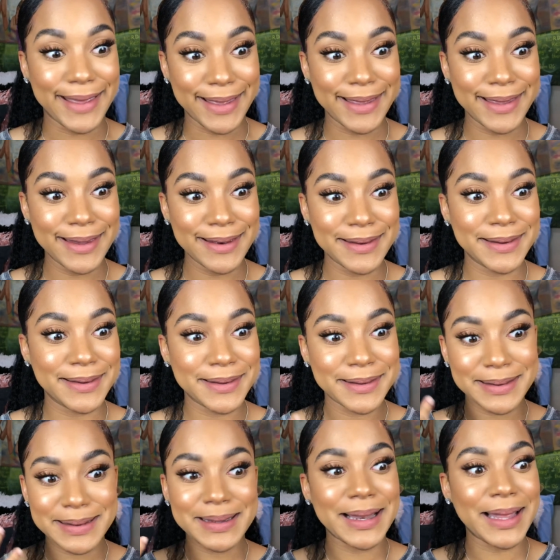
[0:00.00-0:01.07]
head.
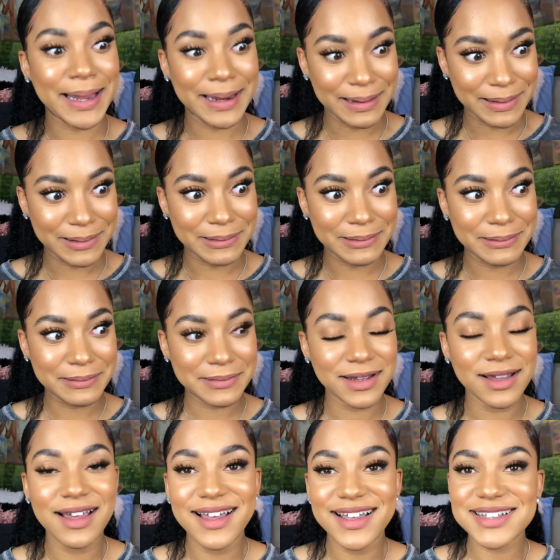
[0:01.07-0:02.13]
I know.
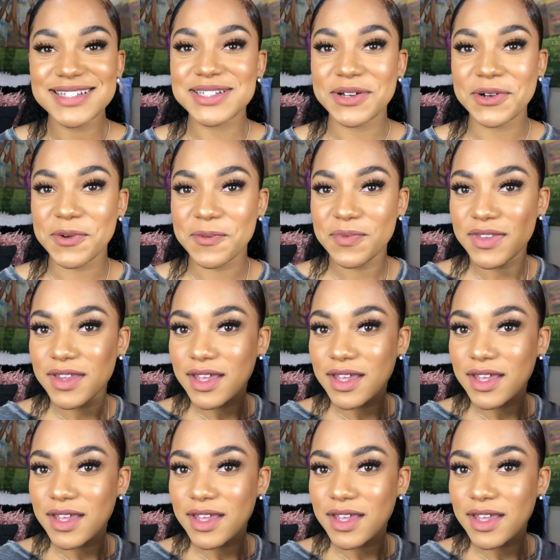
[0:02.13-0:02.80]
So,